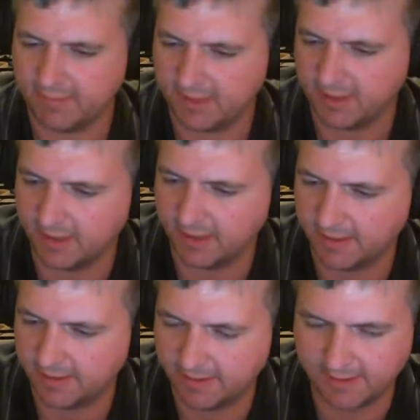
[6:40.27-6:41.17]
And
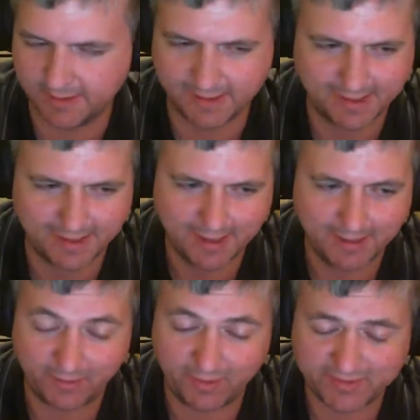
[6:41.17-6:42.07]
my
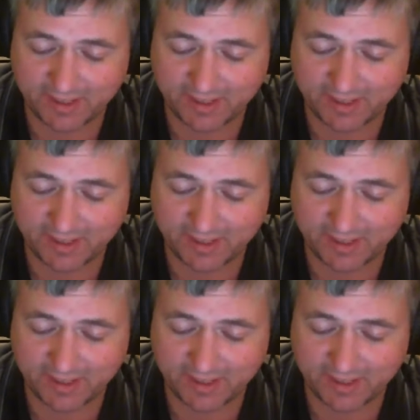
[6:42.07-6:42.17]
wife's